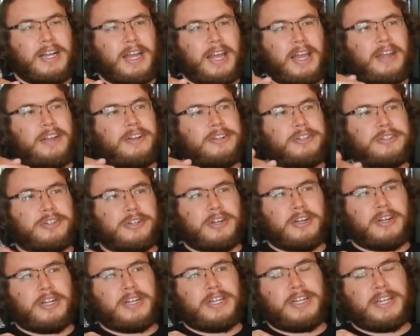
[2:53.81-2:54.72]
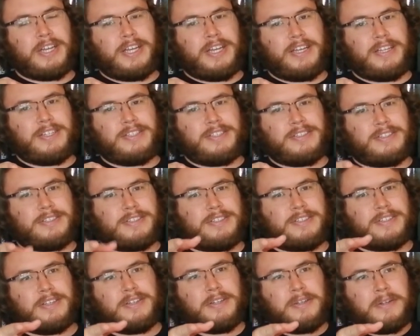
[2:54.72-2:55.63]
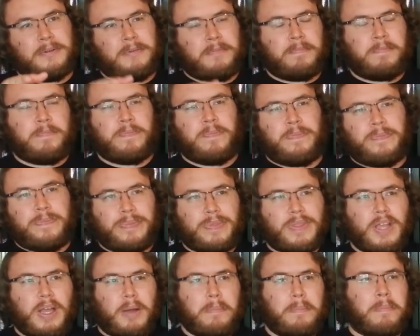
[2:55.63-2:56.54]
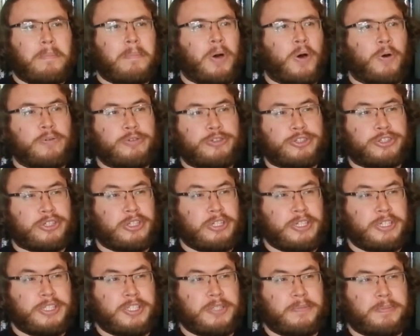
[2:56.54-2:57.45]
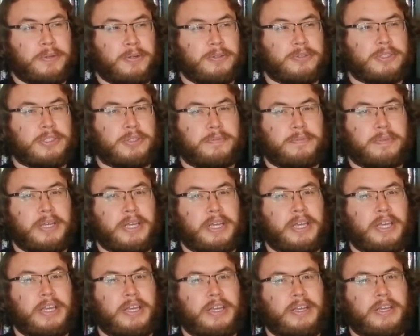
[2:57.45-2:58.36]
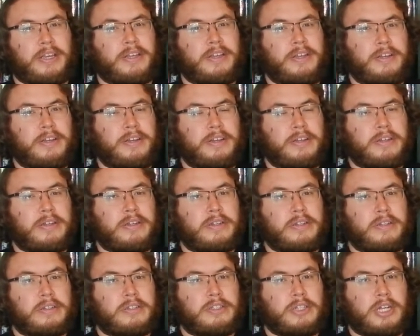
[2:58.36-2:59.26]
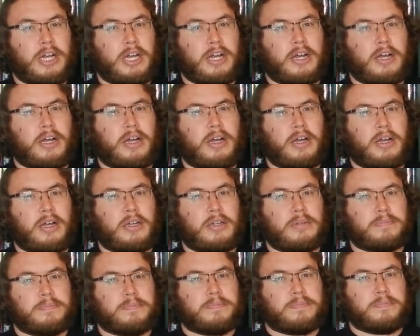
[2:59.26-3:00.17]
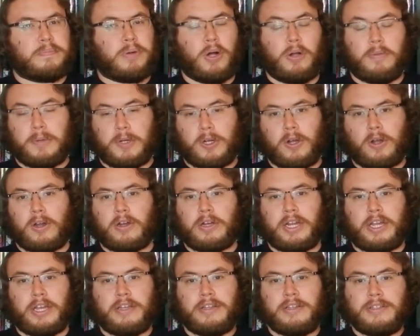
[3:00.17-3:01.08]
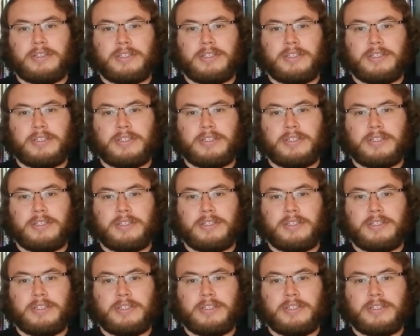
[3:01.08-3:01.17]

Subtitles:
And Dirk is mostly supposed to be Paul McCartney.